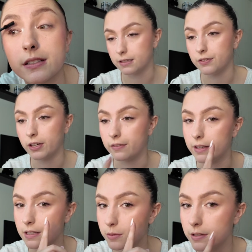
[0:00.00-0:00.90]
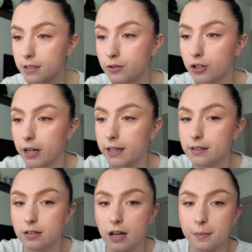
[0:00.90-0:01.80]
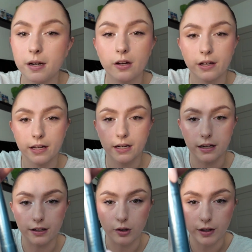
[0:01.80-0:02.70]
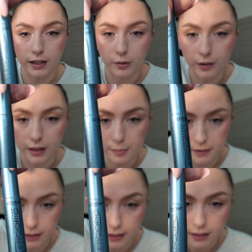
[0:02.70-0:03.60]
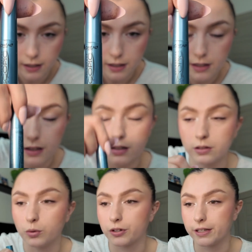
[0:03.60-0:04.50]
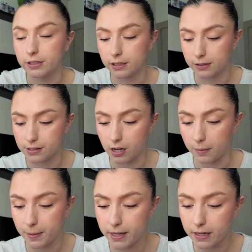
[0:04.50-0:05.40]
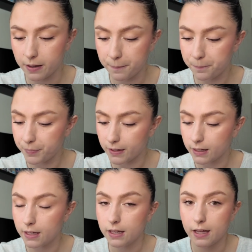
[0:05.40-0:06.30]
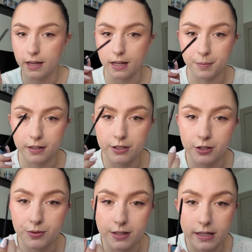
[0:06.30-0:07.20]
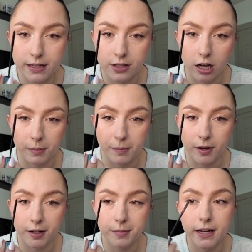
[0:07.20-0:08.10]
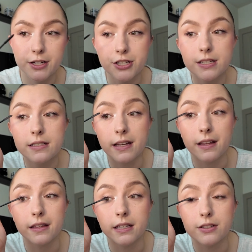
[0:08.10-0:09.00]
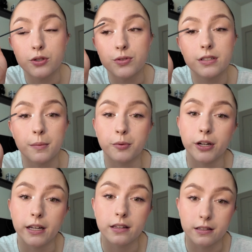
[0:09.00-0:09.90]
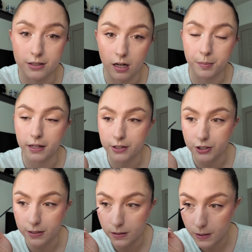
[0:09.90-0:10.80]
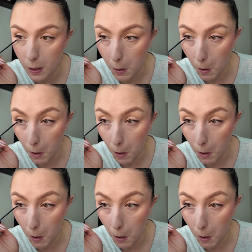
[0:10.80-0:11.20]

It doesn't feel heavy. This one's still drying, so I'm gonna go ahead and go in with my L'Oreal Telescopic, and I'm gonna use this on my bottom lashes and then to separate the top lashes.